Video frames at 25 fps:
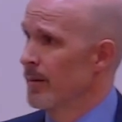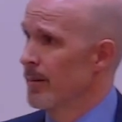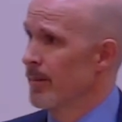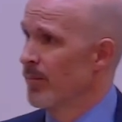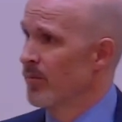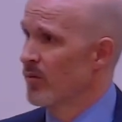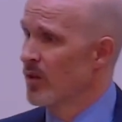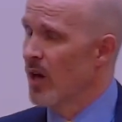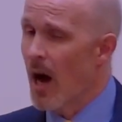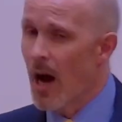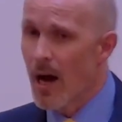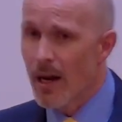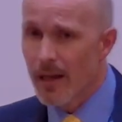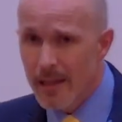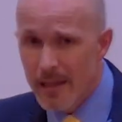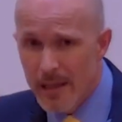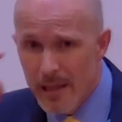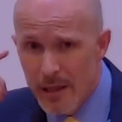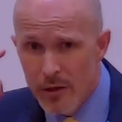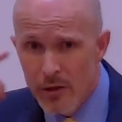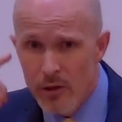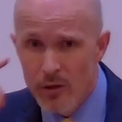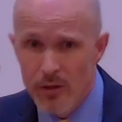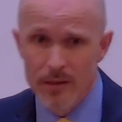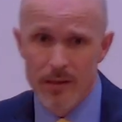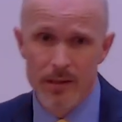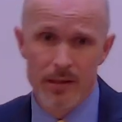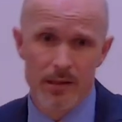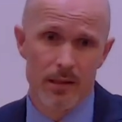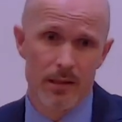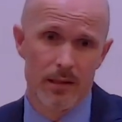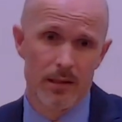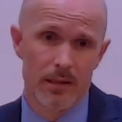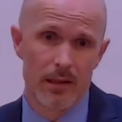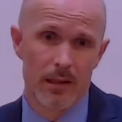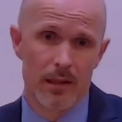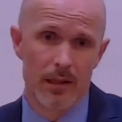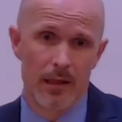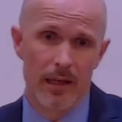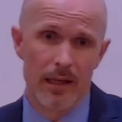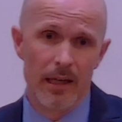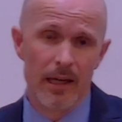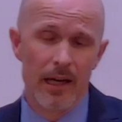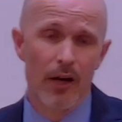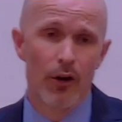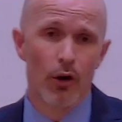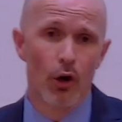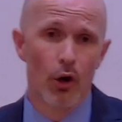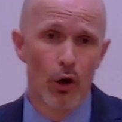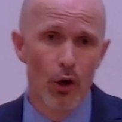God hears. He
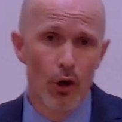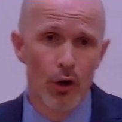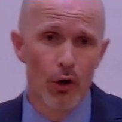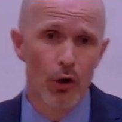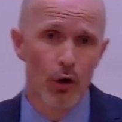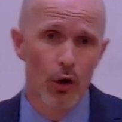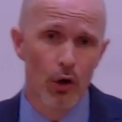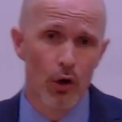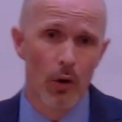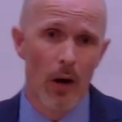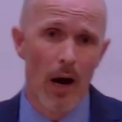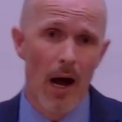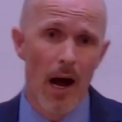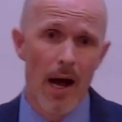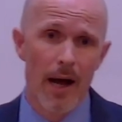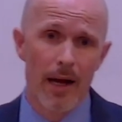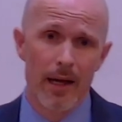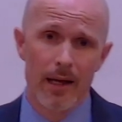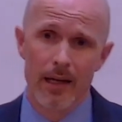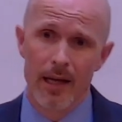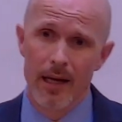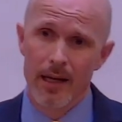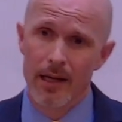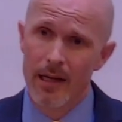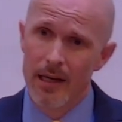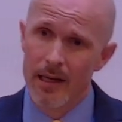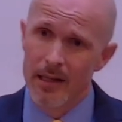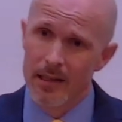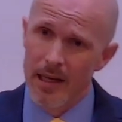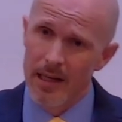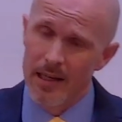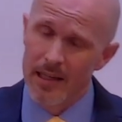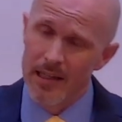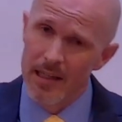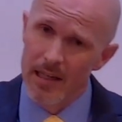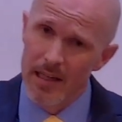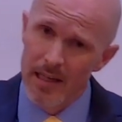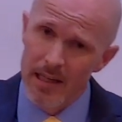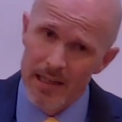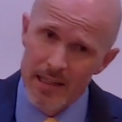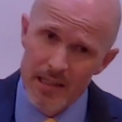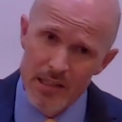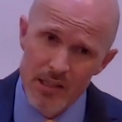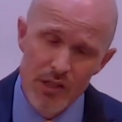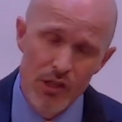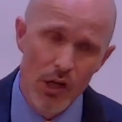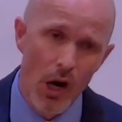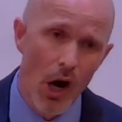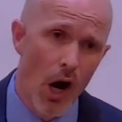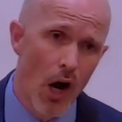had heard her cry and that, that he, he
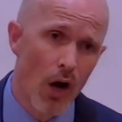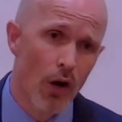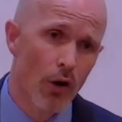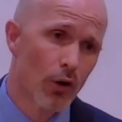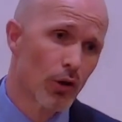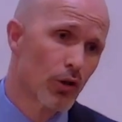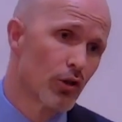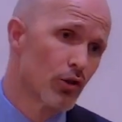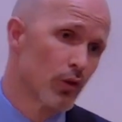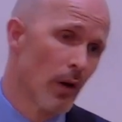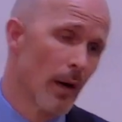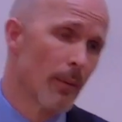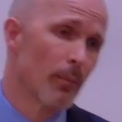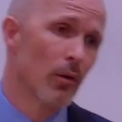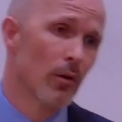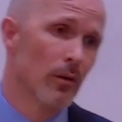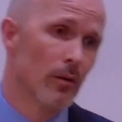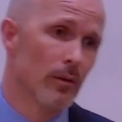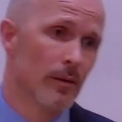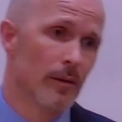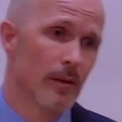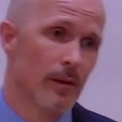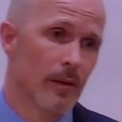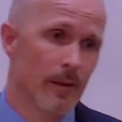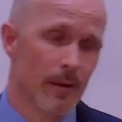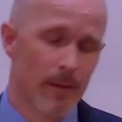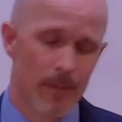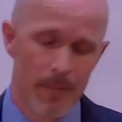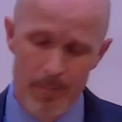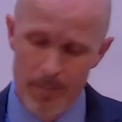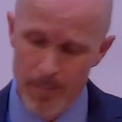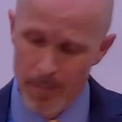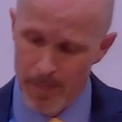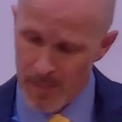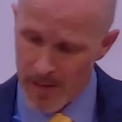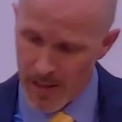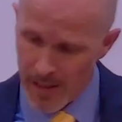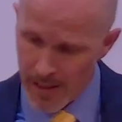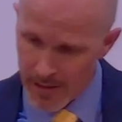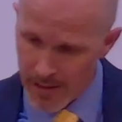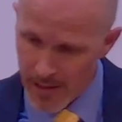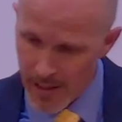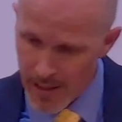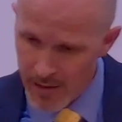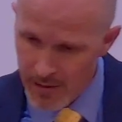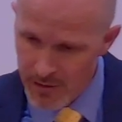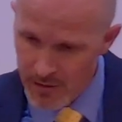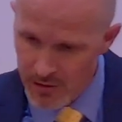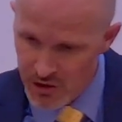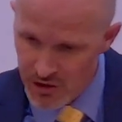saw her trouble. And
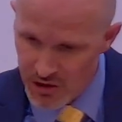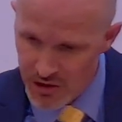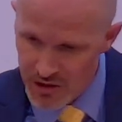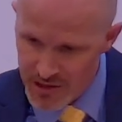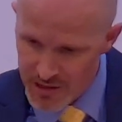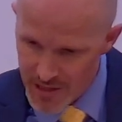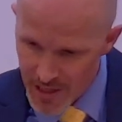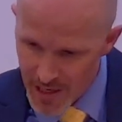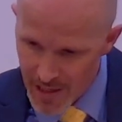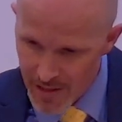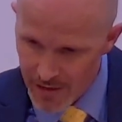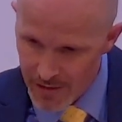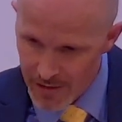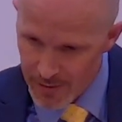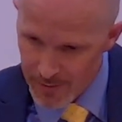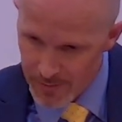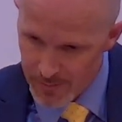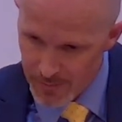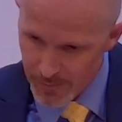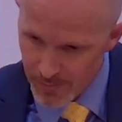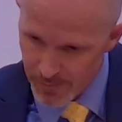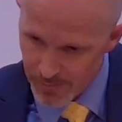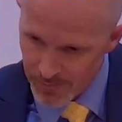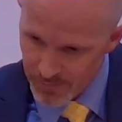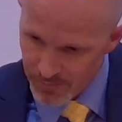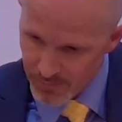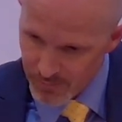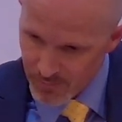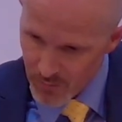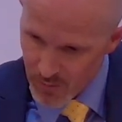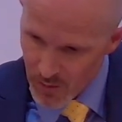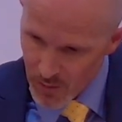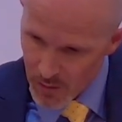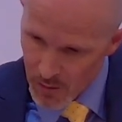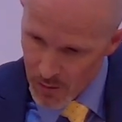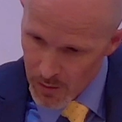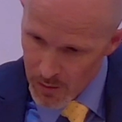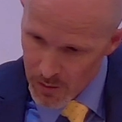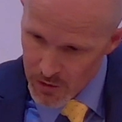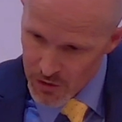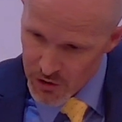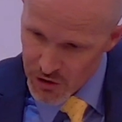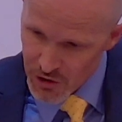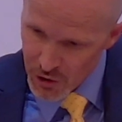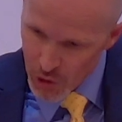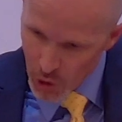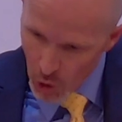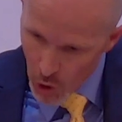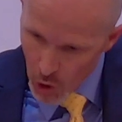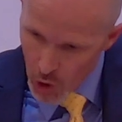then she said, She
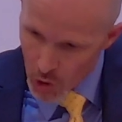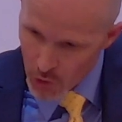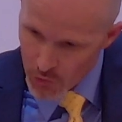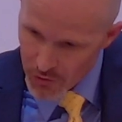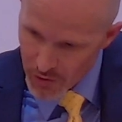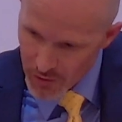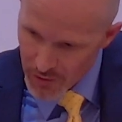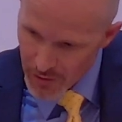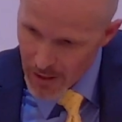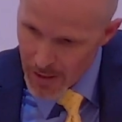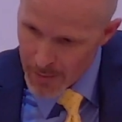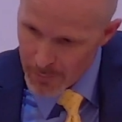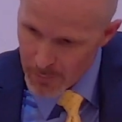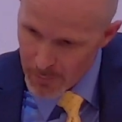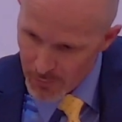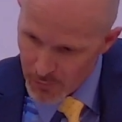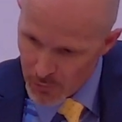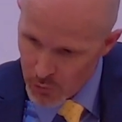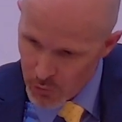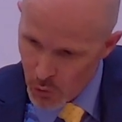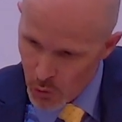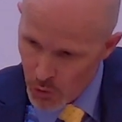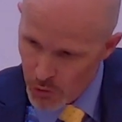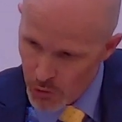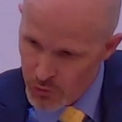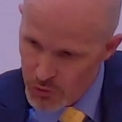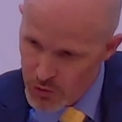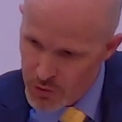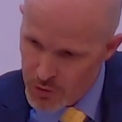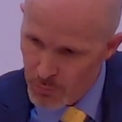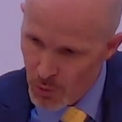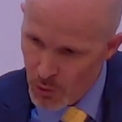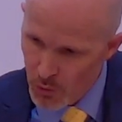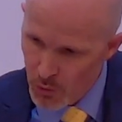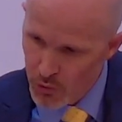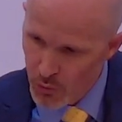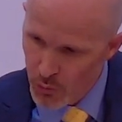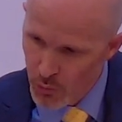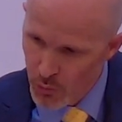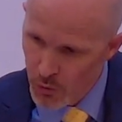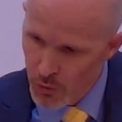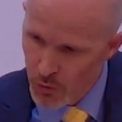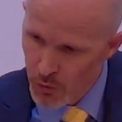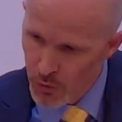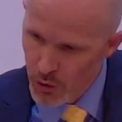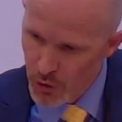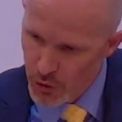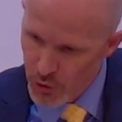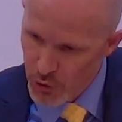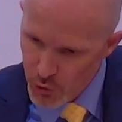called the name of the Lord who spoke to her,
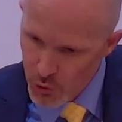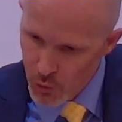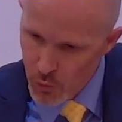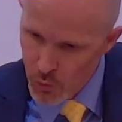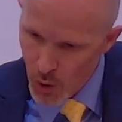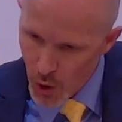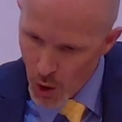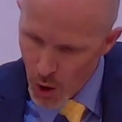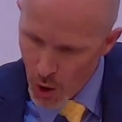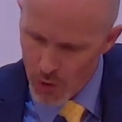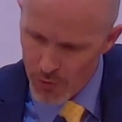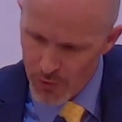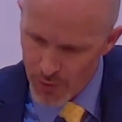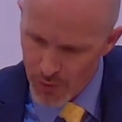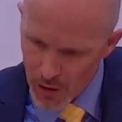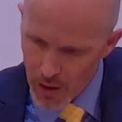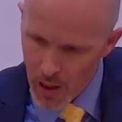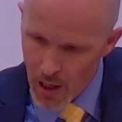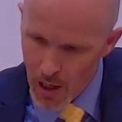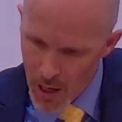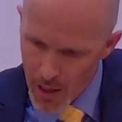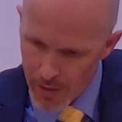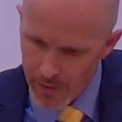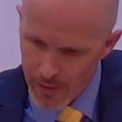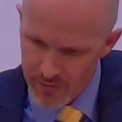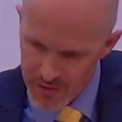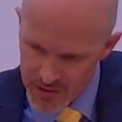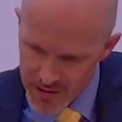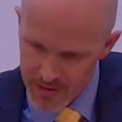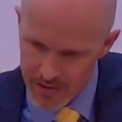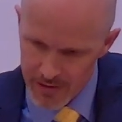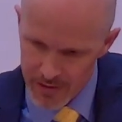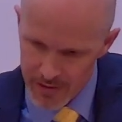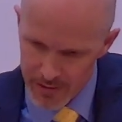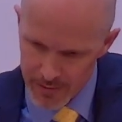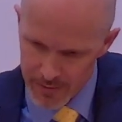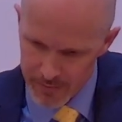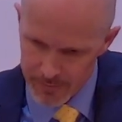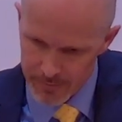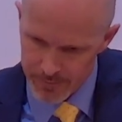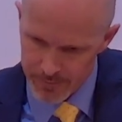You are the God of seeing.